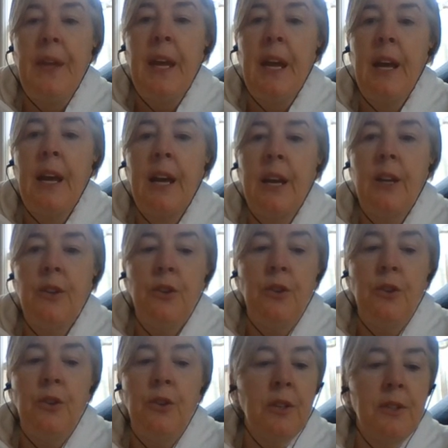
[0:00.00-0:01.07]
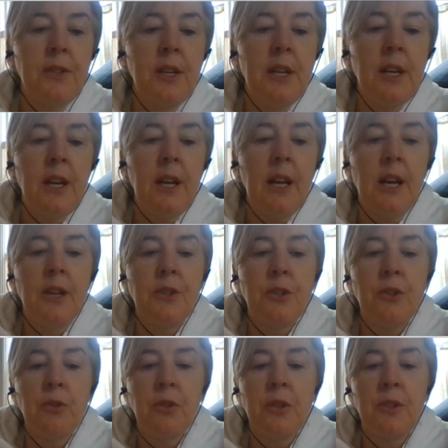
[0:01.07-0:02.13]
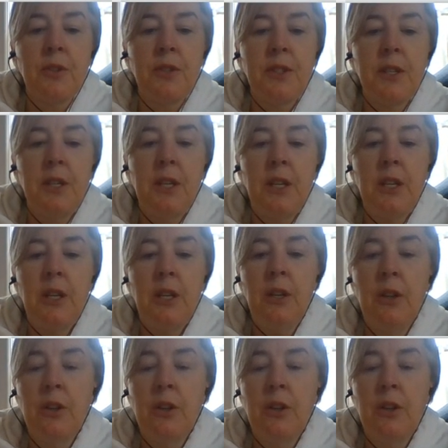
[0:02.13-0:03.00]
And you can say, as you can see,